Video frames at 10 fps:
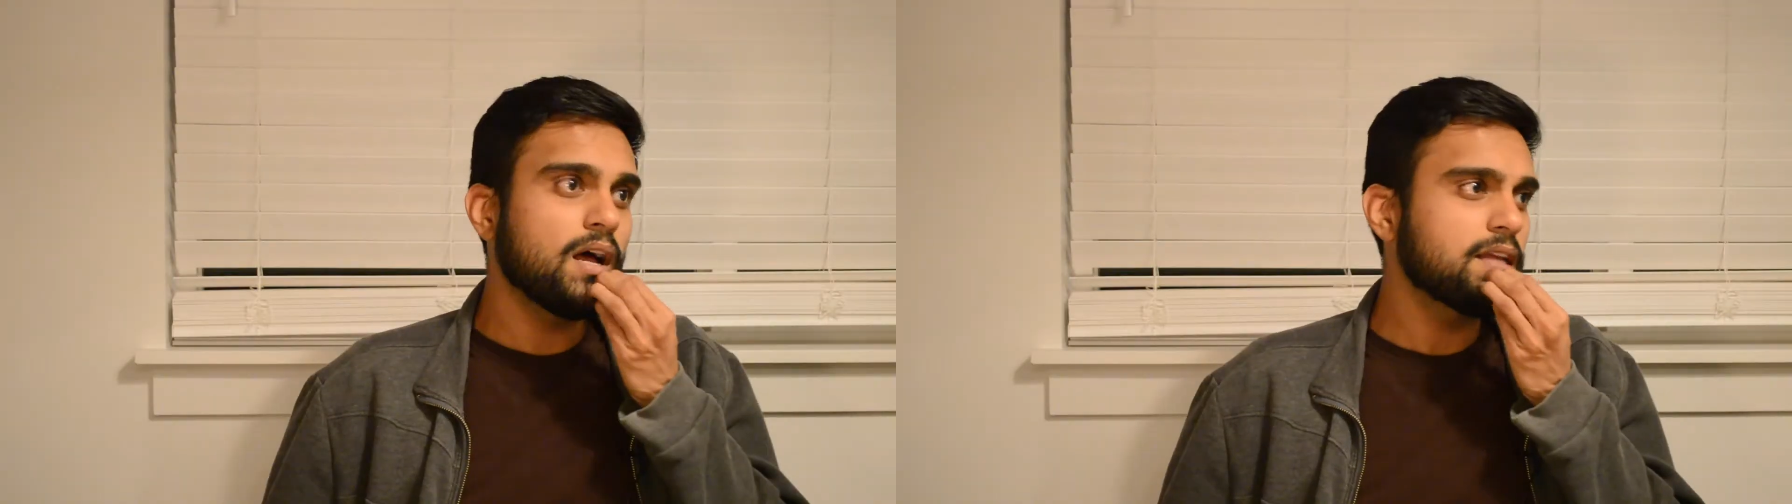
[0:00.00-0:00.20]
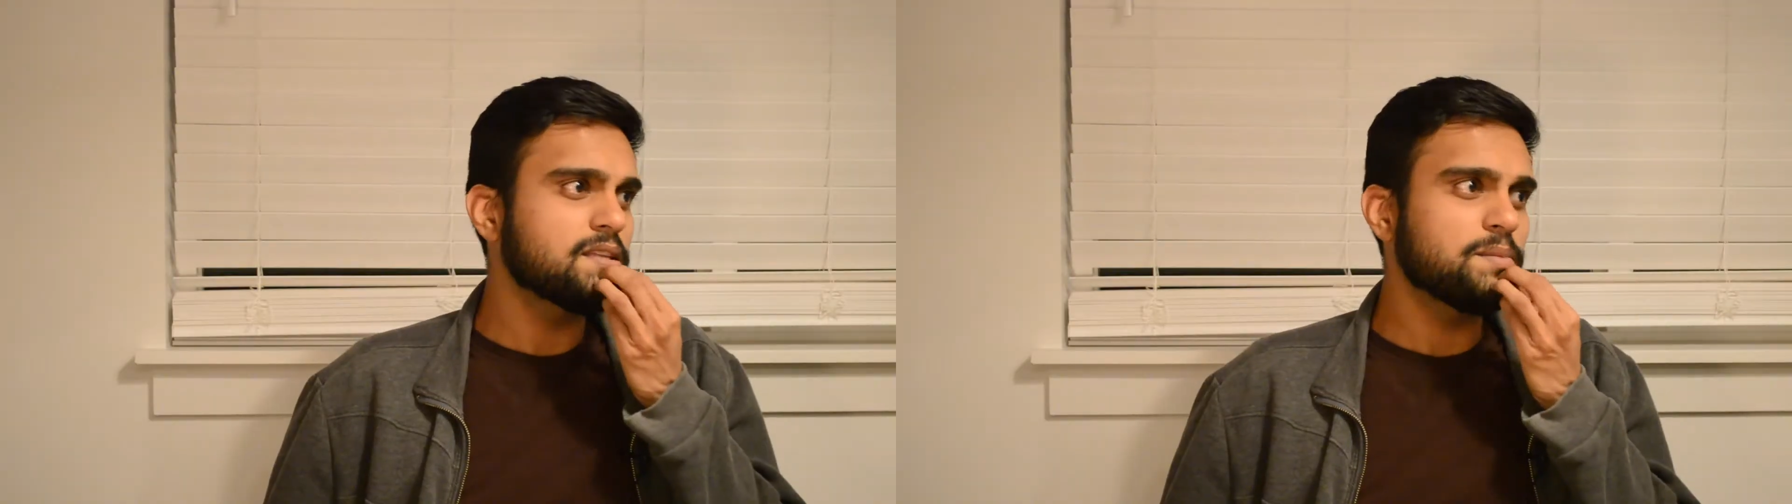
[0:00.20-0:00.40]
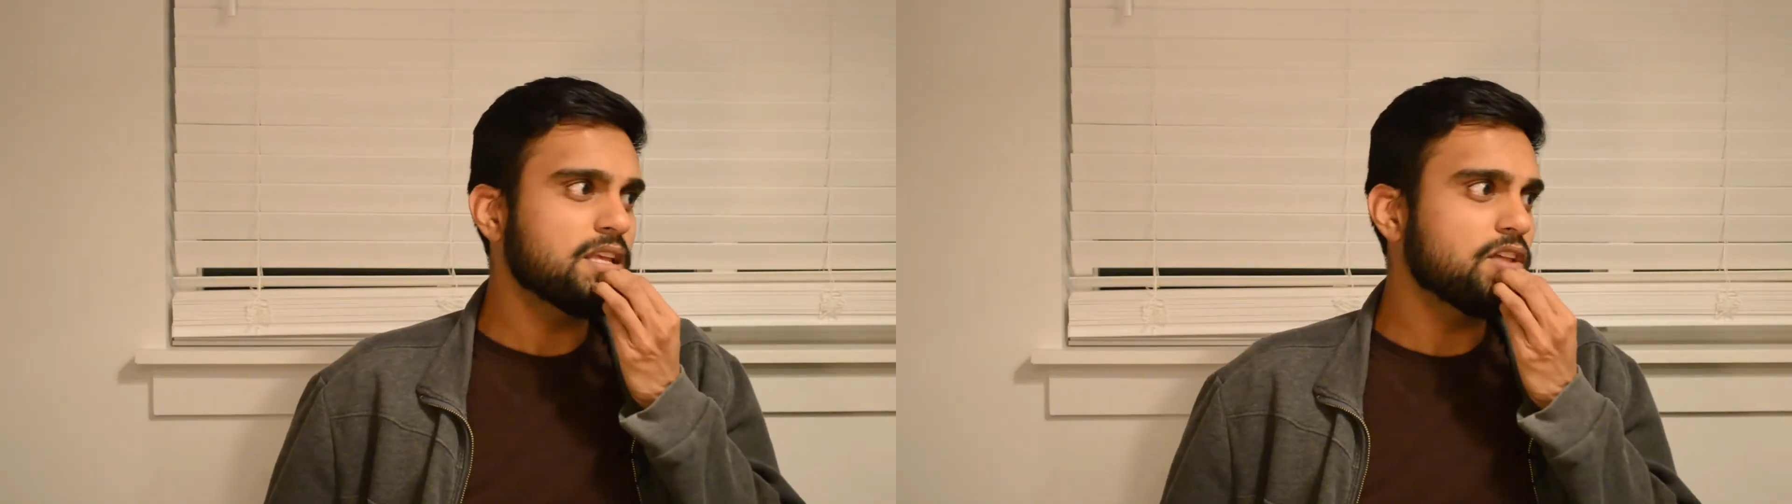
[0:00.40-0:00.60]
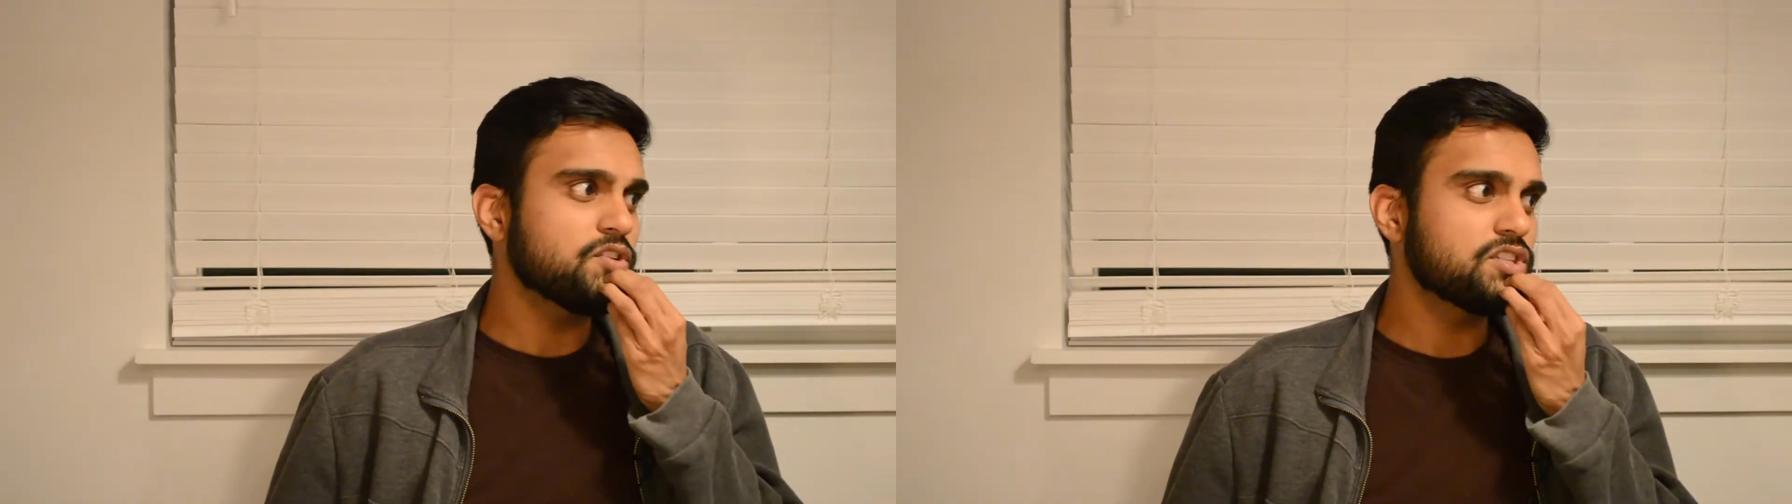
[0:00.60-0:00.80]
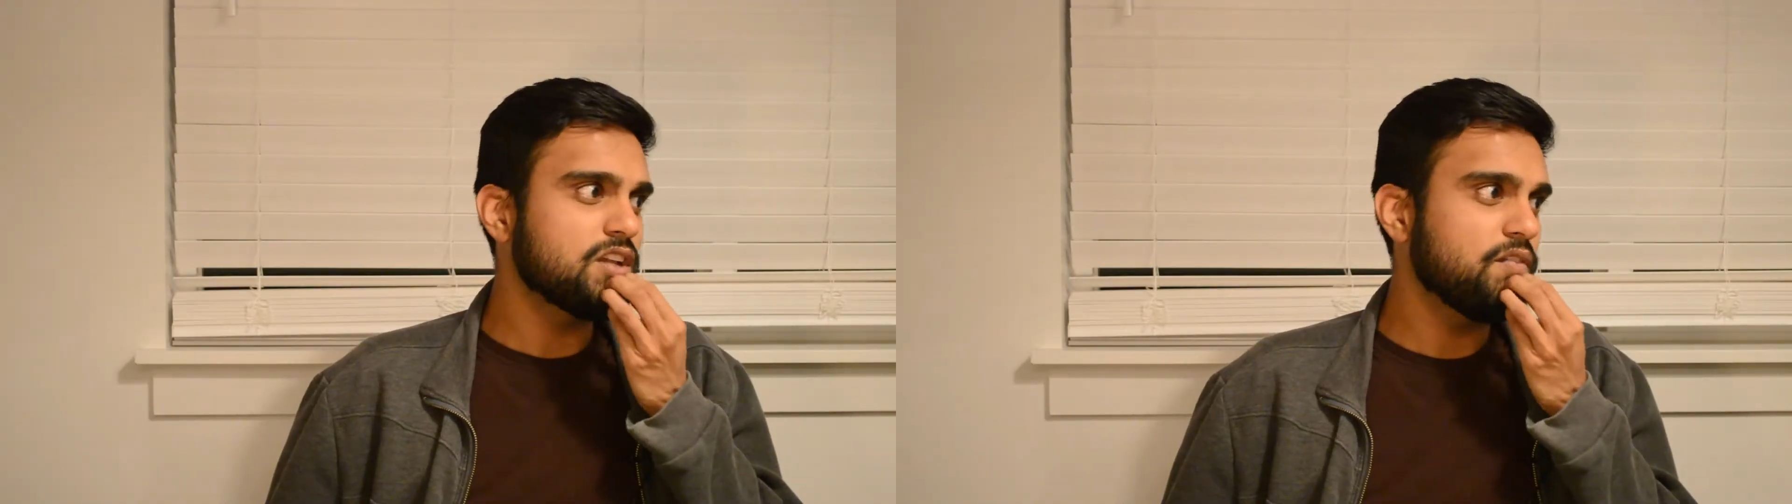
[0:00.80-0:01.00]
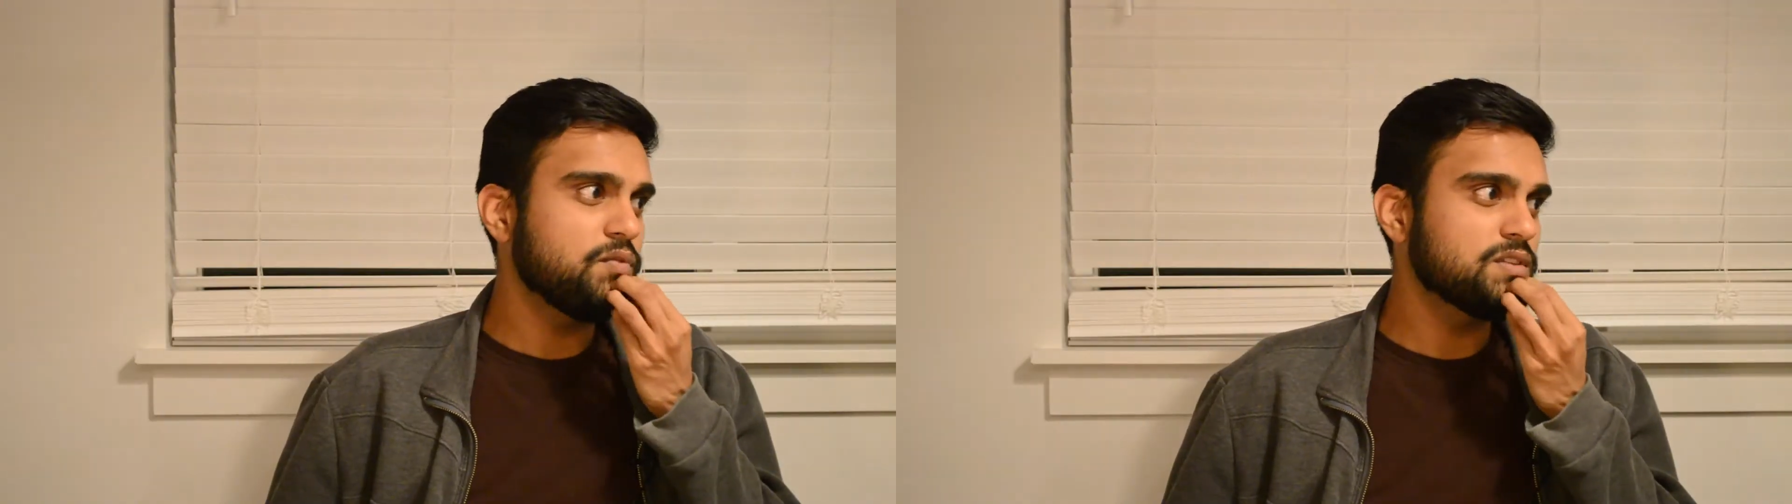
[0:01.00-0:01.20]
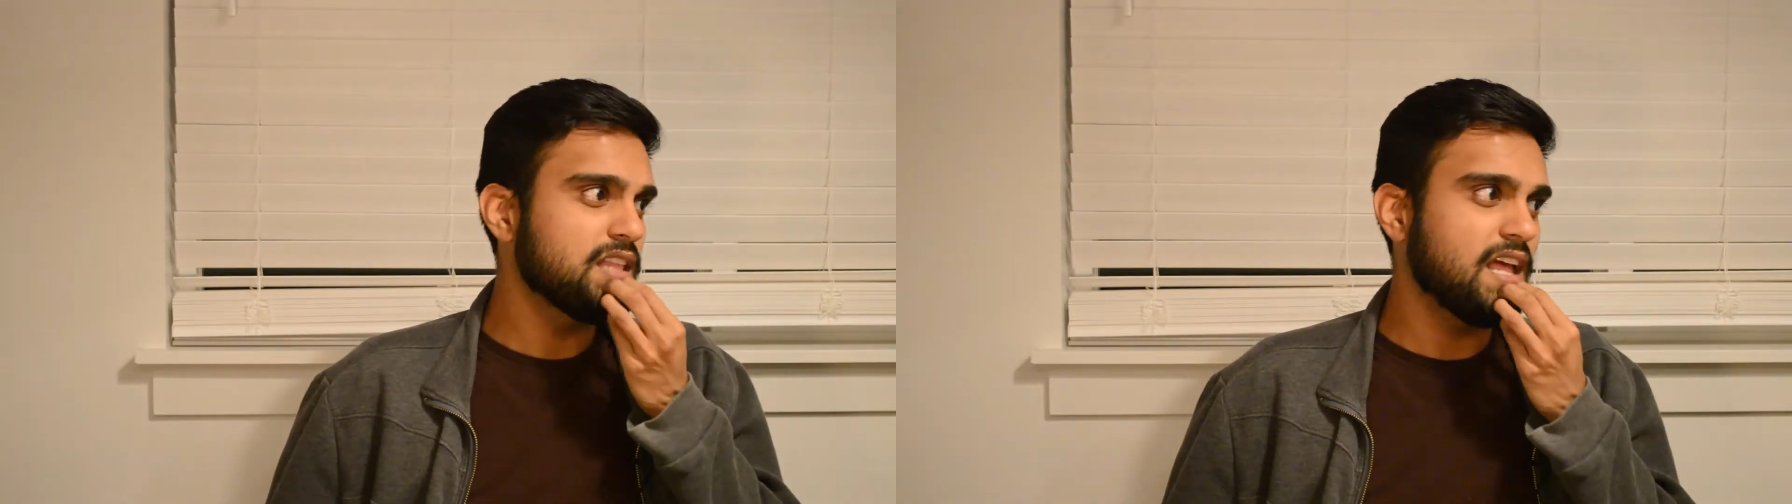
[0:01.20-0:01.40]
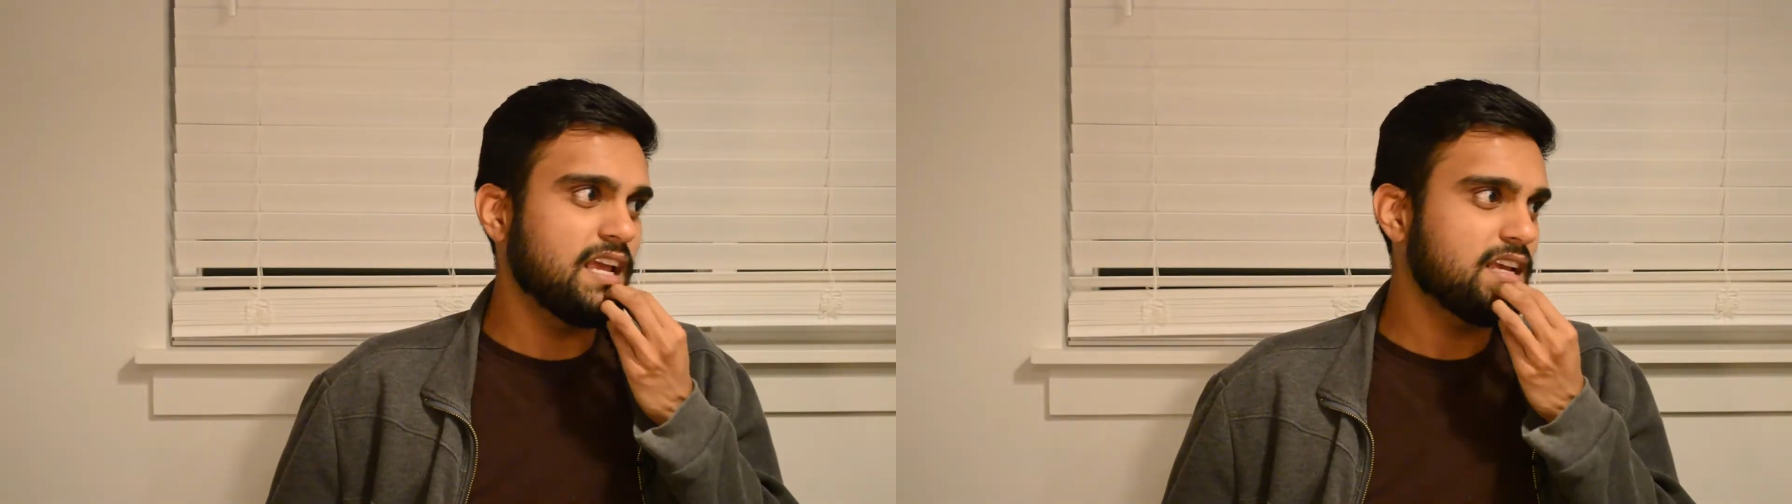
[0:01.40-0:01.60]
Some of the other stuff was
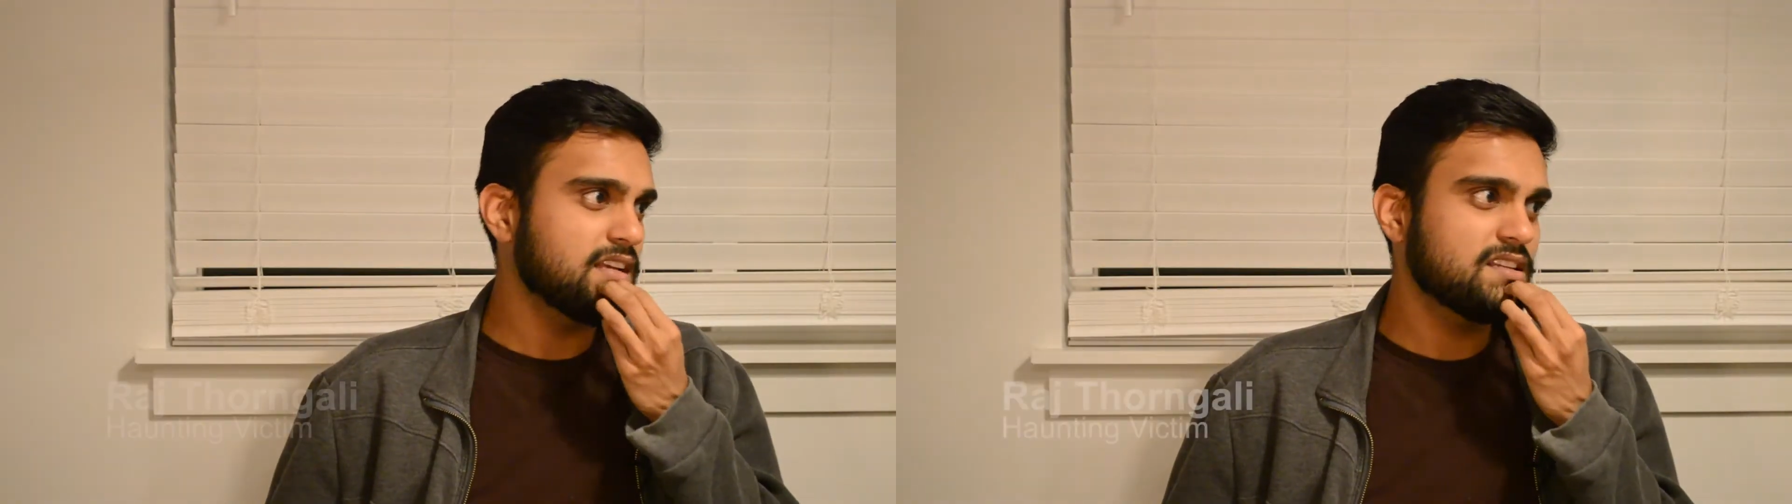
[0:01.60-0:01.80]
like,